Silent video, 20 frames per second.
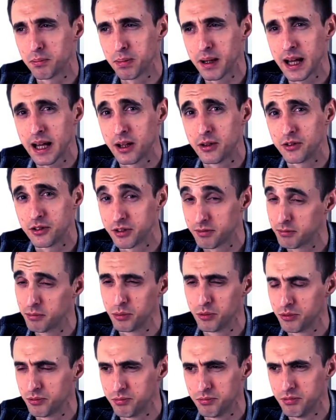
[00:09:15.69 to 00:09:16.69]
It was
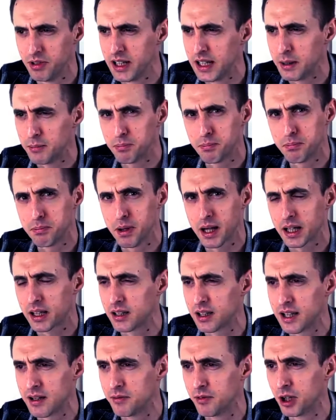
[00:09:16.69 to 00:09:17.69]
really back
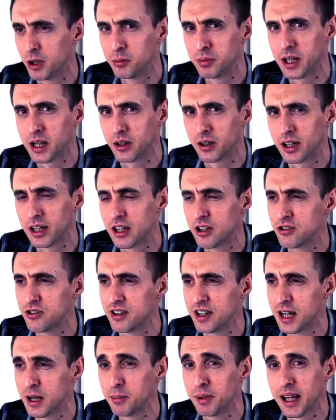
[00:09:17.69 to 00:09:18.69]
of the envelope
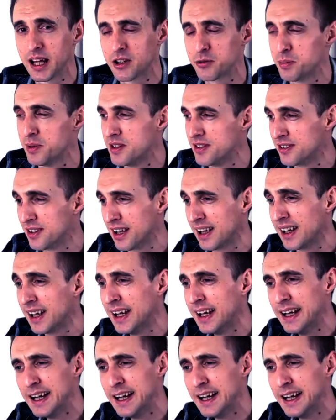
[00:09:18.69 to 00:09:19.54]
calculation now, but it has been said.